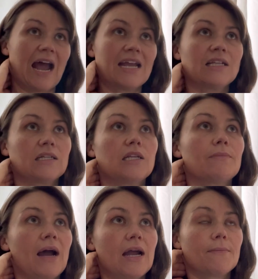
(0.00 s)
I cleaned
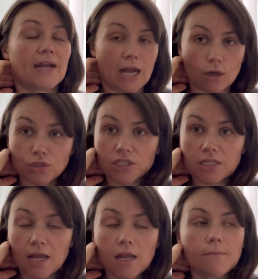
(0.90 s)
behind my couch
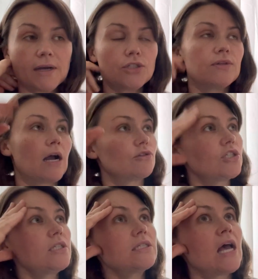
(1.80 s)
today, my two
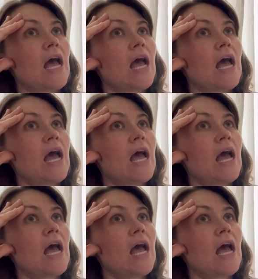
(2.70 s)
couches.